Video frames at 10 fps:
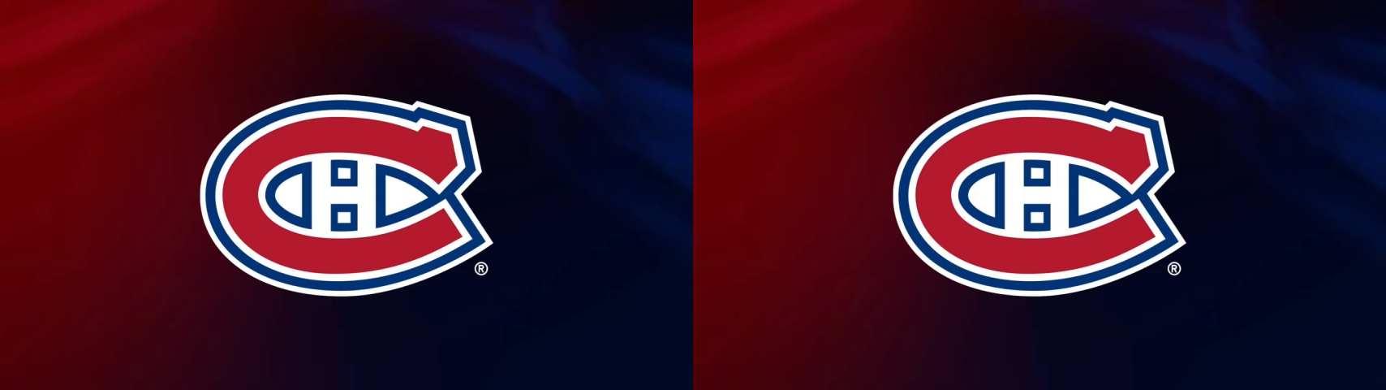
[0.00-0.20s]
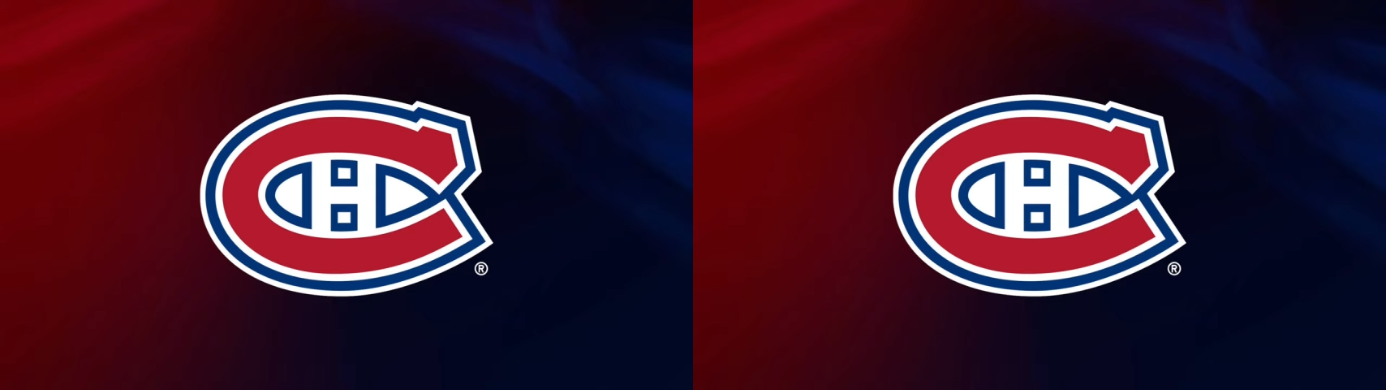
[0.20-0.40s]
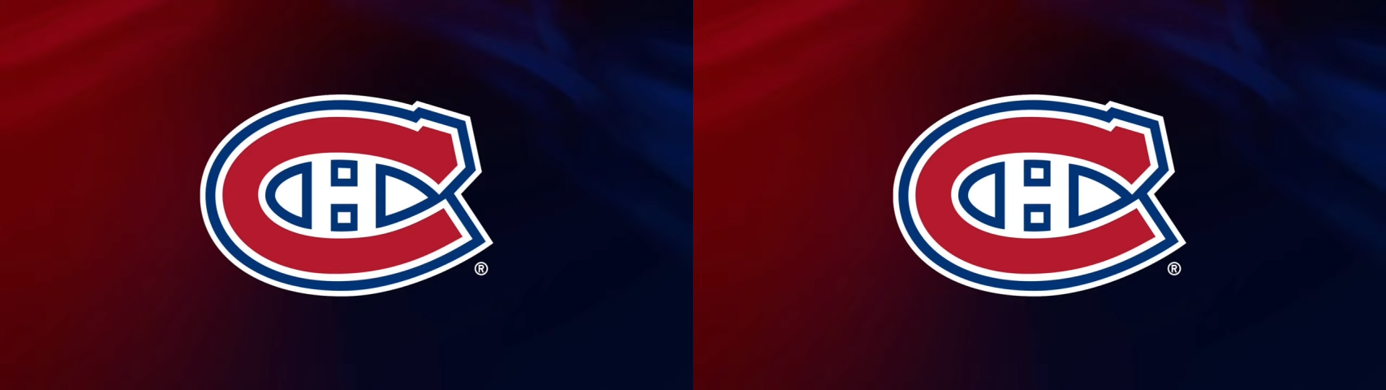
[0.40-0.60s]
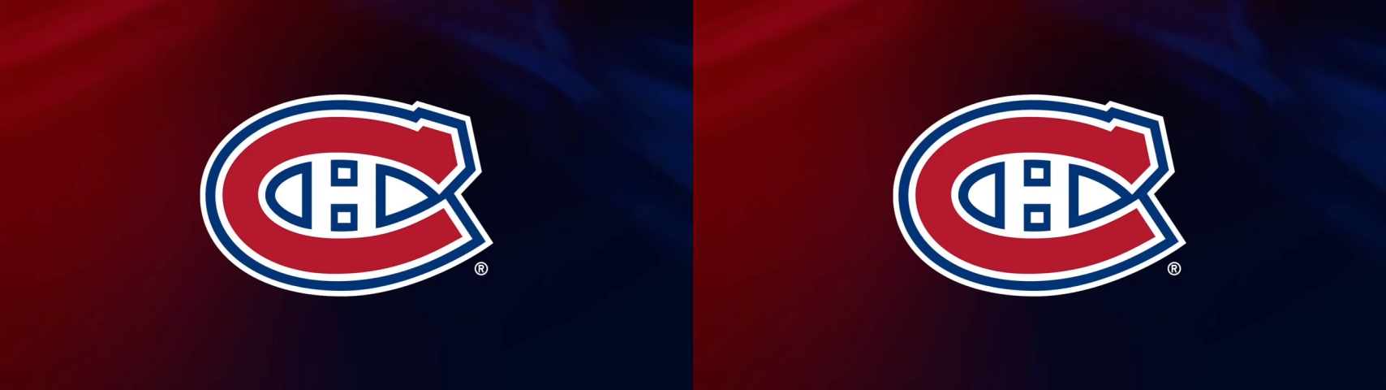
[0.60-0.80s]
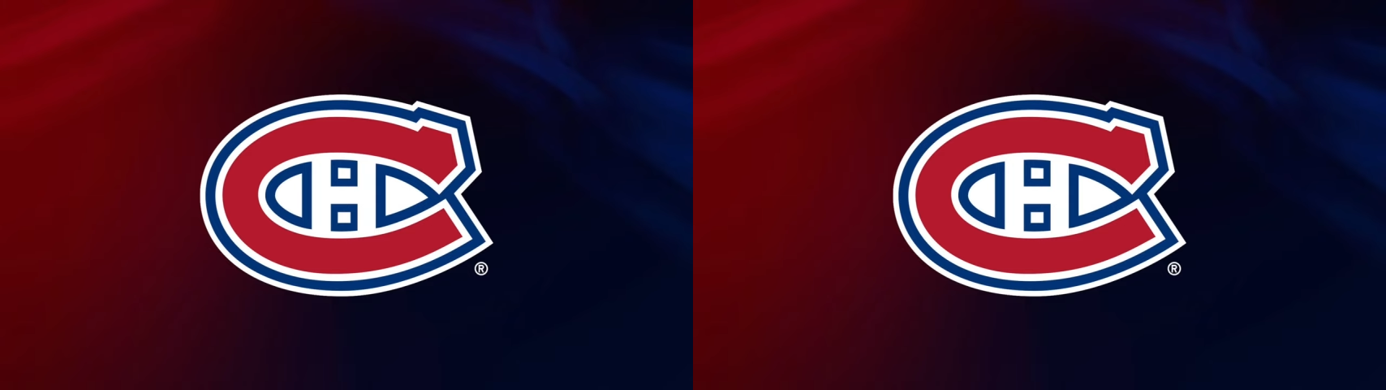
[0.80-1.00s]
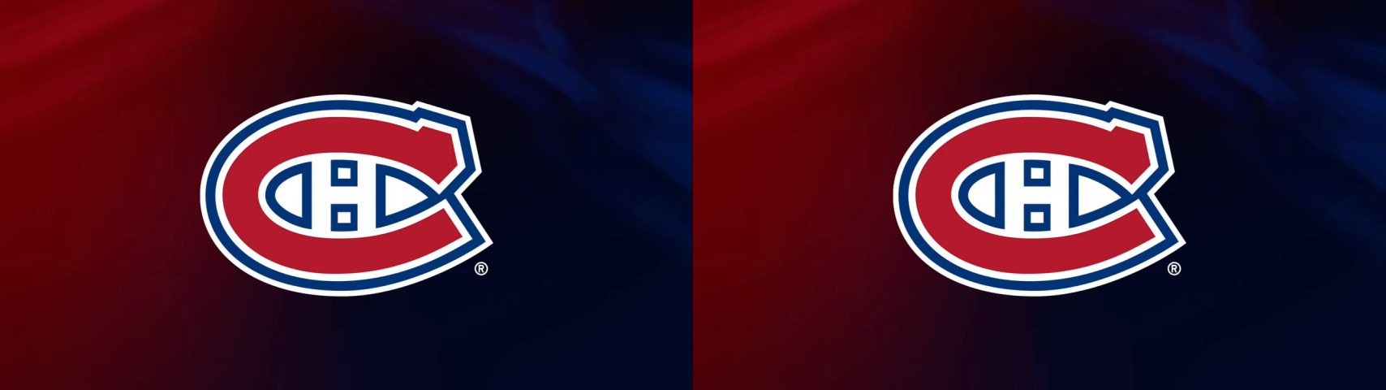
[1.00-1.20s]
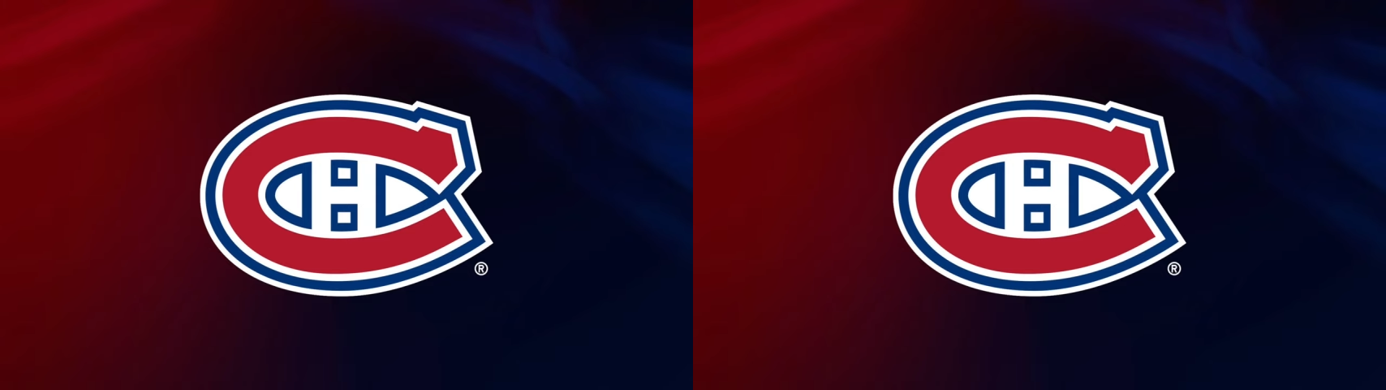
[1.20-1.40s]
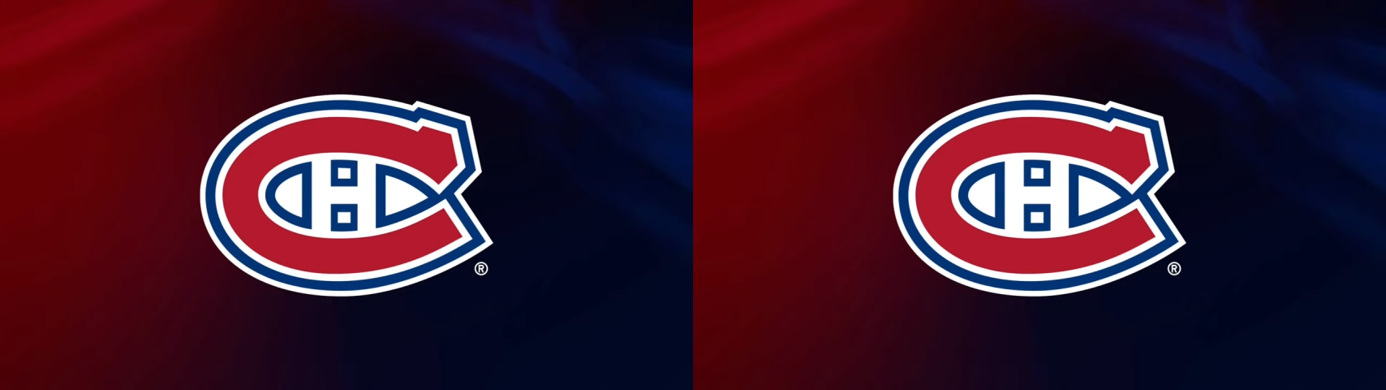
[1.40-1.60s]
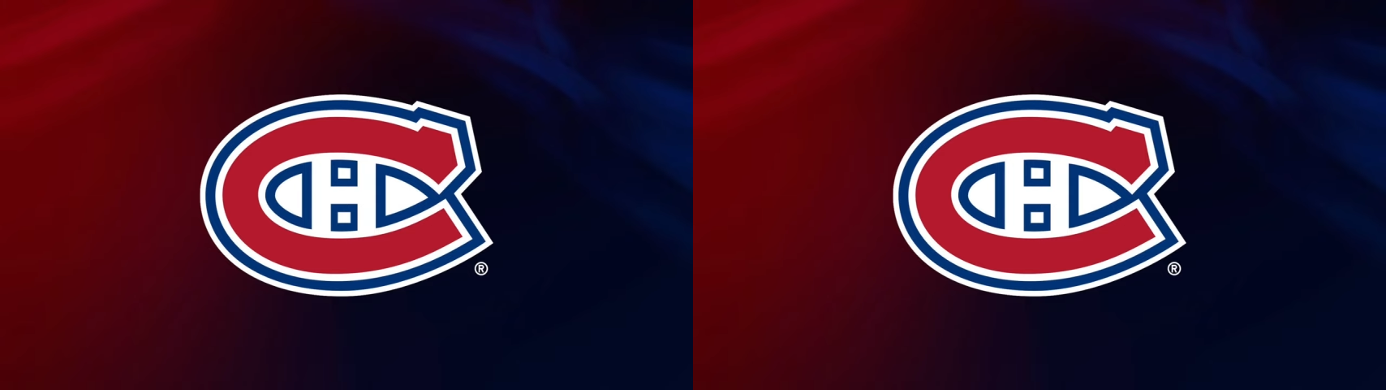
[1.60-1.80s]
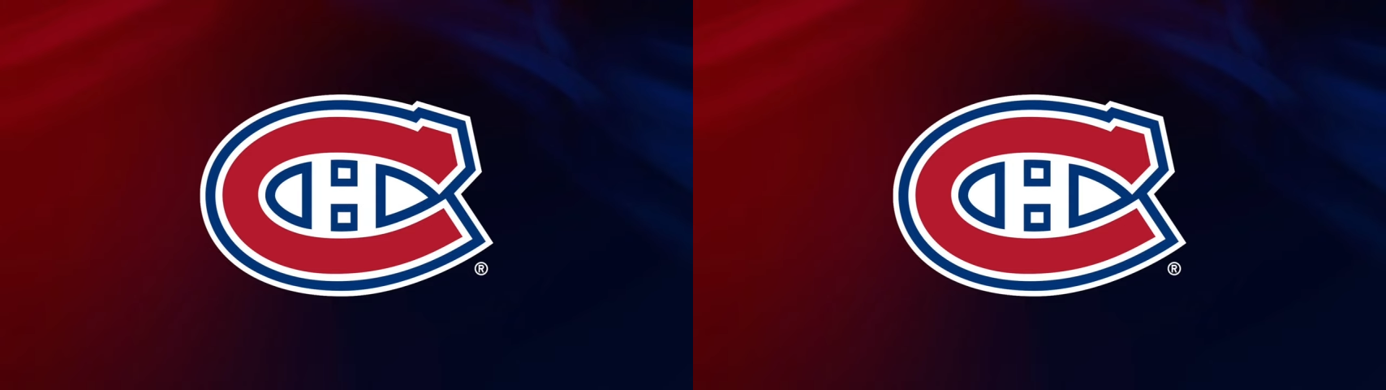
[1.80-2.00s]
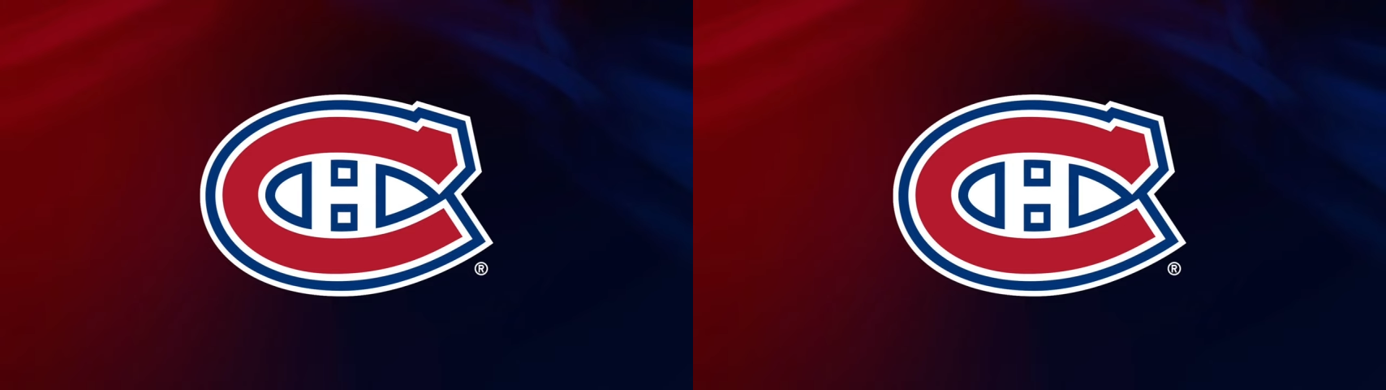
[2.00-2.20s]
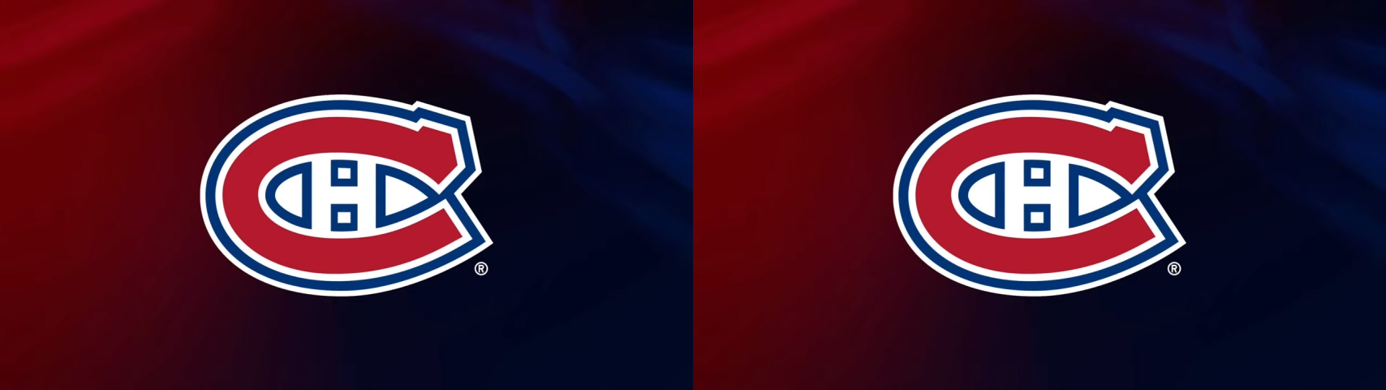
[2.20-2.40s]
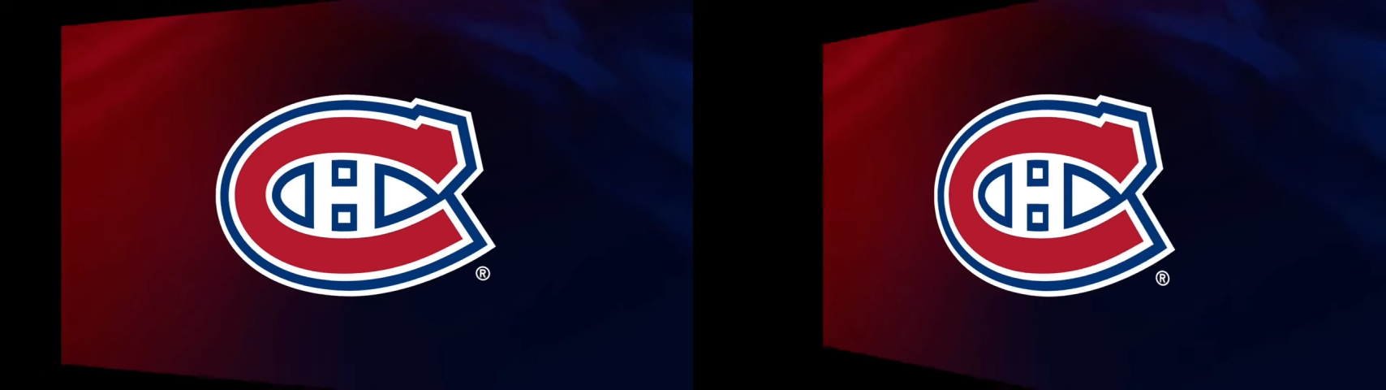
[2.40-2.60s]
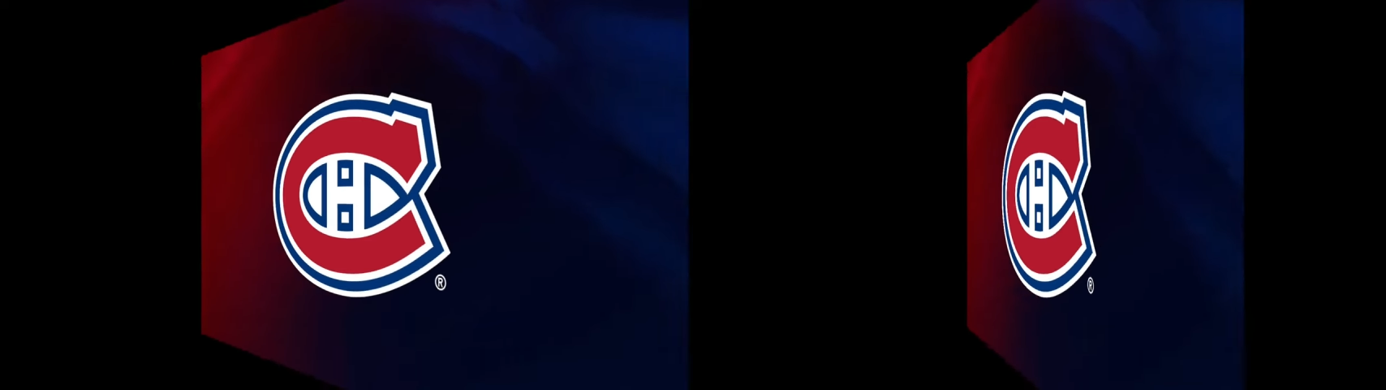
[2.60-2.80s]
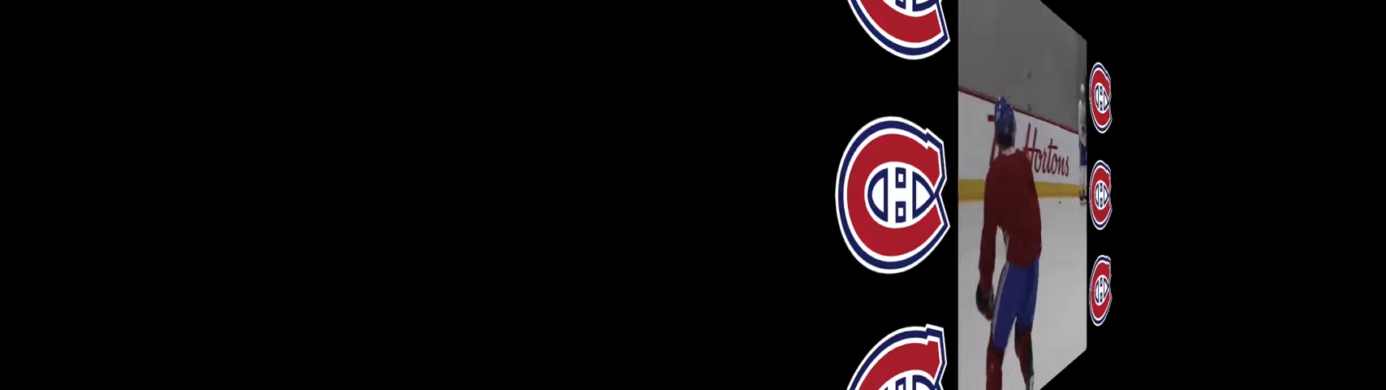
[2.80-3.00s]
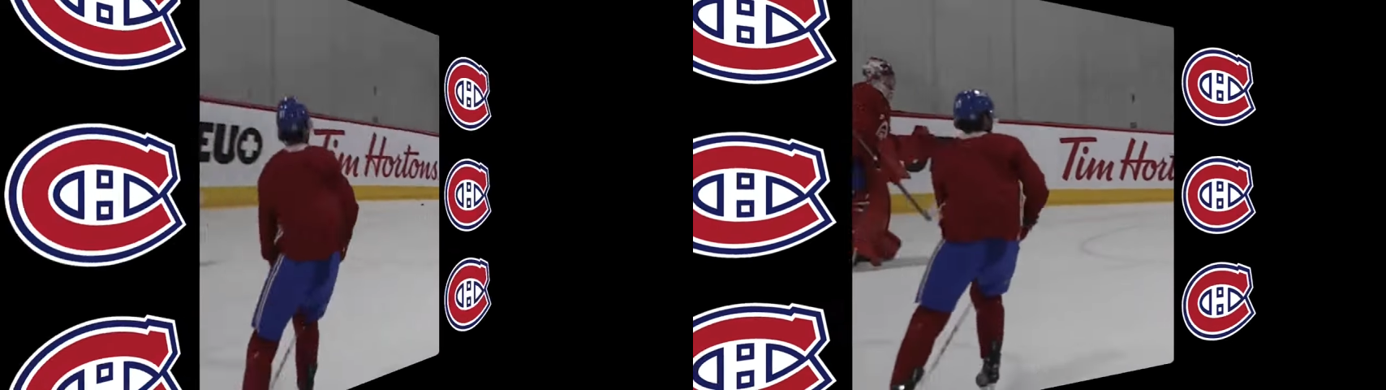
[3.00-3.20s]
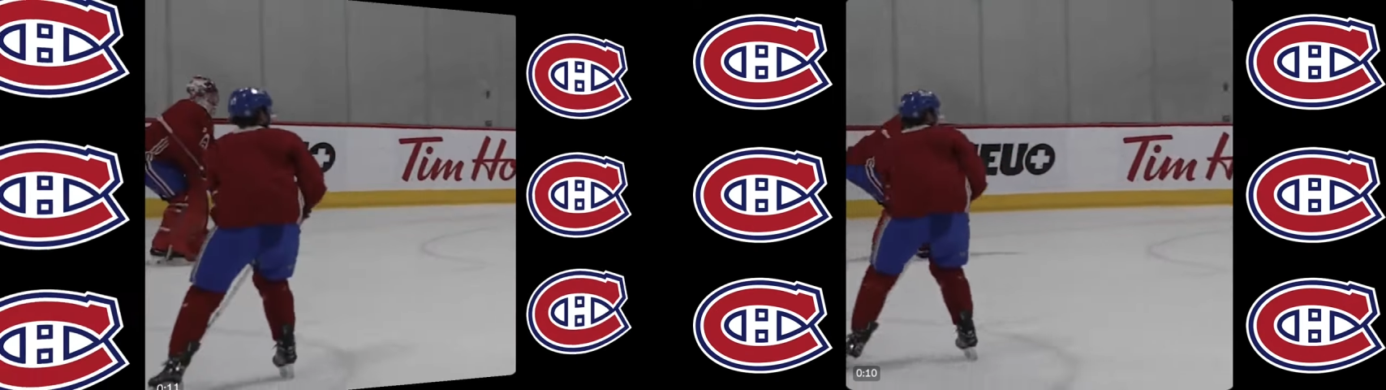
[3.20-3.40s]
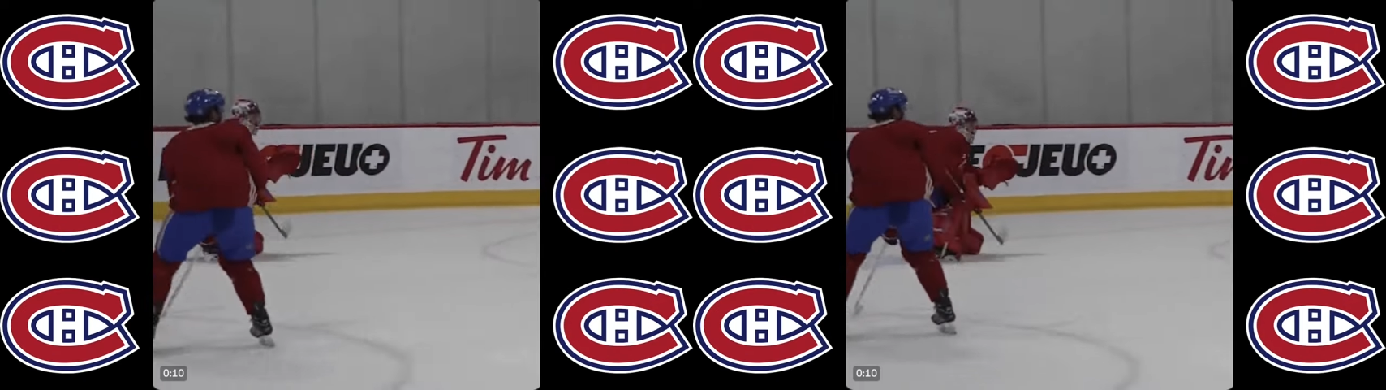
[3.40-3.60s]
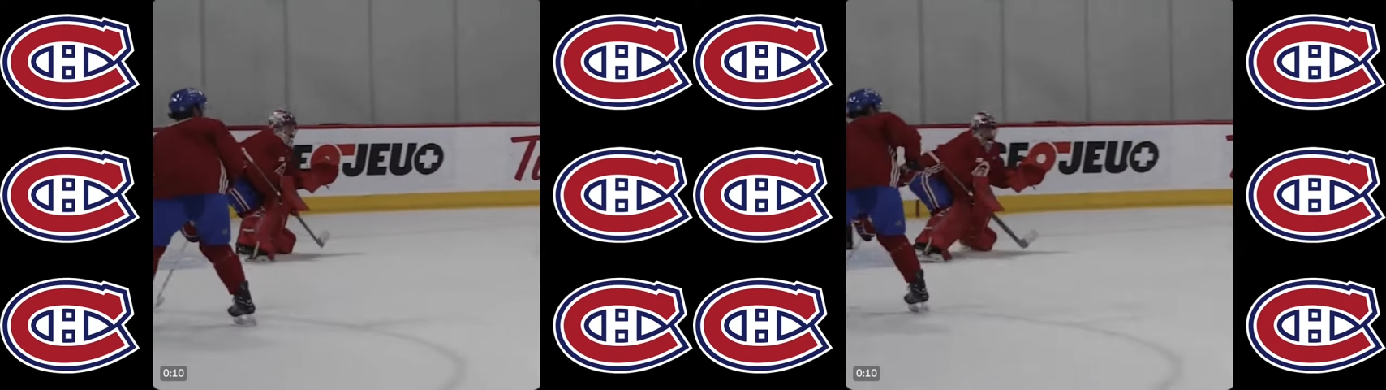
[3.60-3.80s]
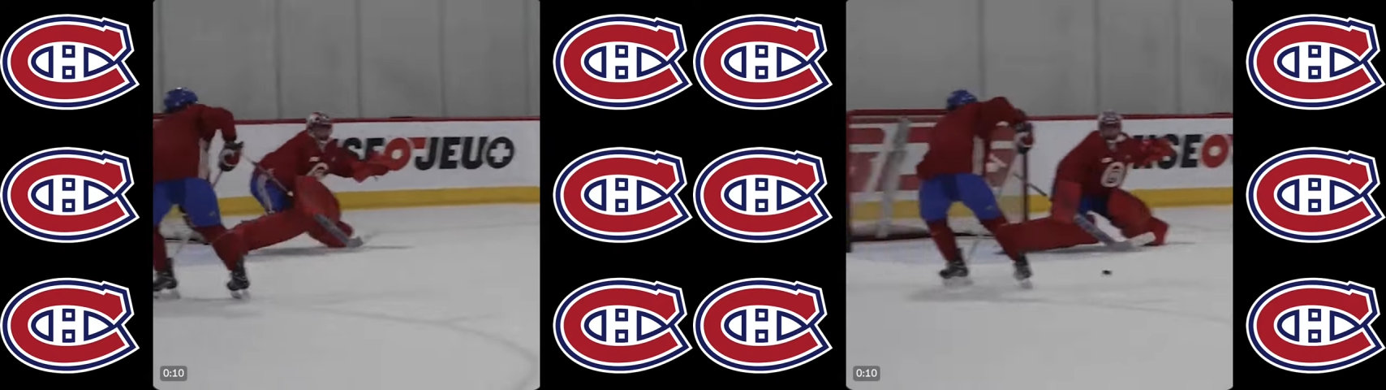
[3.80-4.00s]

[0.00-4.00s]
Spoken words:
[unreadable: no face in view]